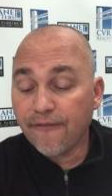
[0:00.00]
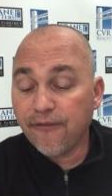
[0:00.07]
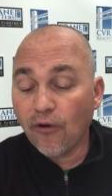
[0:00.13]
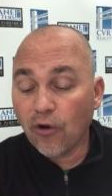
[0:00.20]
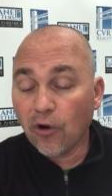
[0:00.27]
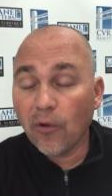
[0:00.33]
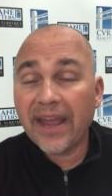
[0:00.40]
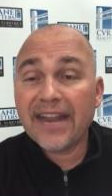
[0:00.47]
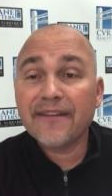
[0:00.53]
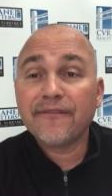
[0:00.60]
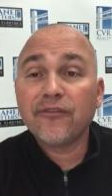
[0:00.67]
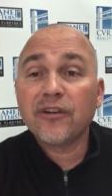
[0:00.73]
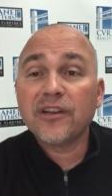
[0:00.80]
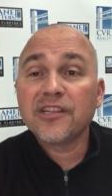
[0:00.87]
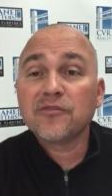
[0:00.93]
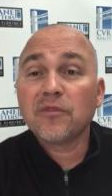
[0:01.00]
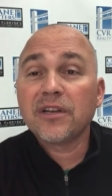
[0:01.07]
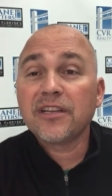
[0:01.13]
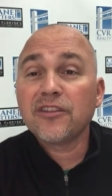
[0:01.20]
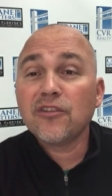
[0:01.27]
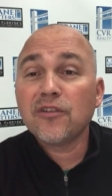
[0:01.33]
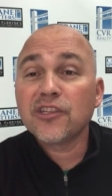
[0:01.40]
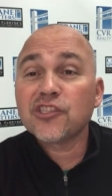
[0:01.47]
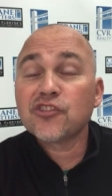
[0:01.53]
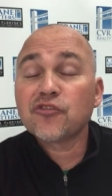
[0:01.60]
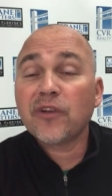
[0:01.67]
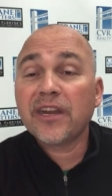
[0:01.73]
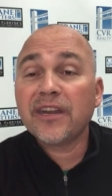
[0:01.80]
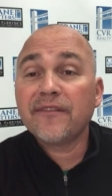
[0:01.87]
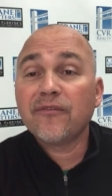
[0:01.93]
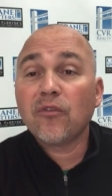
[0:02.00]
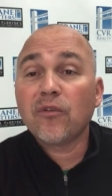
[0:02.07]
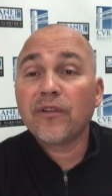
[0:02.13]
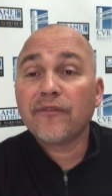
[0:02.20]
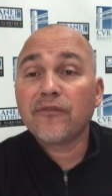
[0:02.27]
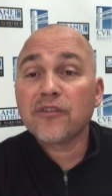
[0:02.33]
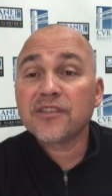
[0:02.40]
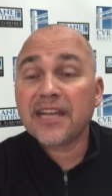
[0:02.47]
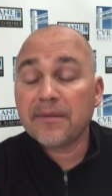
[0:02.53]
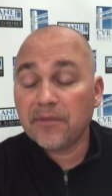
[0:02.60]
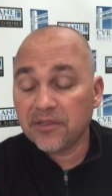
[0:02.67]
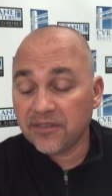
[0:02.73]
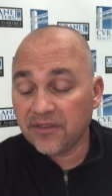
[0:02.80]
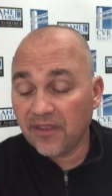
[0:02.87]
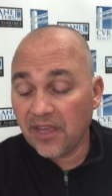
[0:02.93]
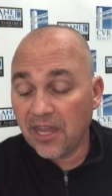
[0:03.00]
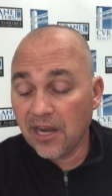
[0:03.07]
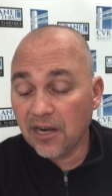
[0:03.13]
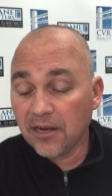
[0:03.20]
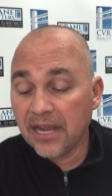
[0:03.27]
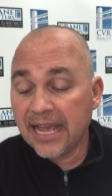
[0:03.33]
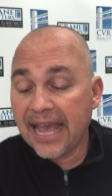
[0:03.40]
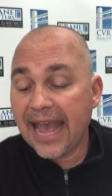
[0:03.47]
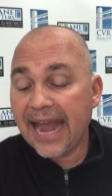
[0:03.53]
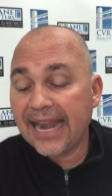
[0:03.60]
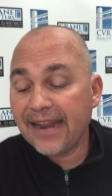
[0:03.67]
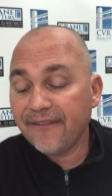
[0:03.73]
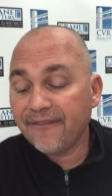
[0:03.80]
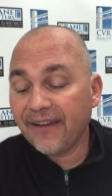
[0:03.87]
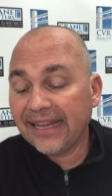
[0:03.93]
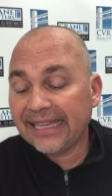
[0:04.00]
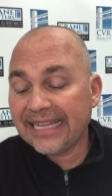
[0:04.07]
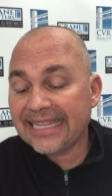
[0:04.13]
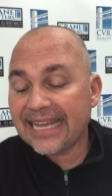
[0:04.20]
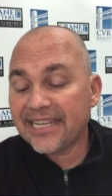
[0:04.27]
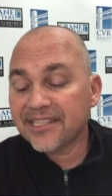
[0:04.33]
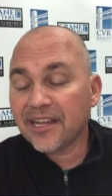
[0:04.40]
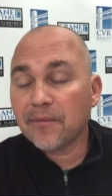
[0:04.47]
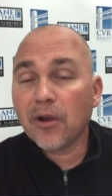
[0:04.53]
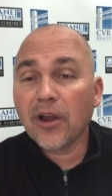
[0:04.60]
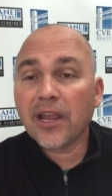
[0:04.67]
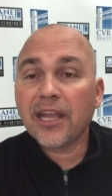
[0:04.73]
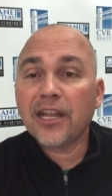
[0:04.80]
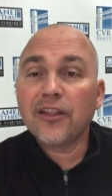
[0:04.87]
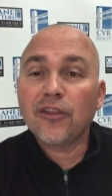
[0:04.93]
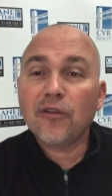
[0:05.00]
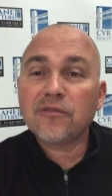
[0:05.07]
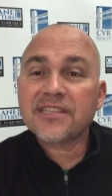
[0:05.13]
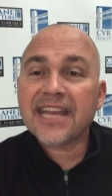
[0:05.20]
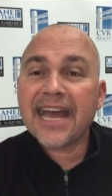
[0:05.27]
$408 a foot is what units traded for in the first 9 months of the year. And then finally, days on market. Those